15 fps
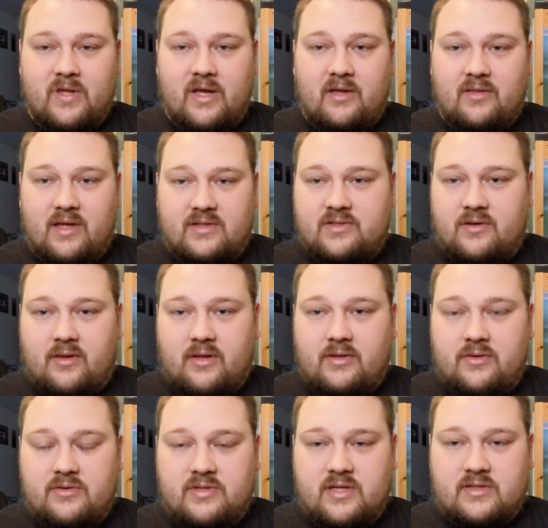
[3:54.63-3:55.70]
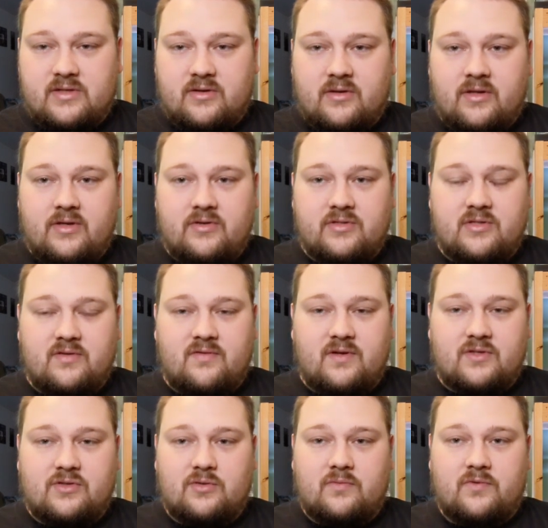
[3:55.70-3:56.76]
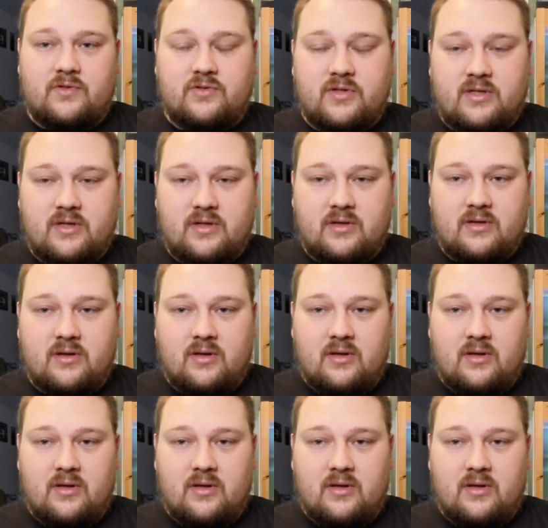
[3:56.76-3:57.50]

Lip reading: And that's all I use. That's all I use in the fish room for treating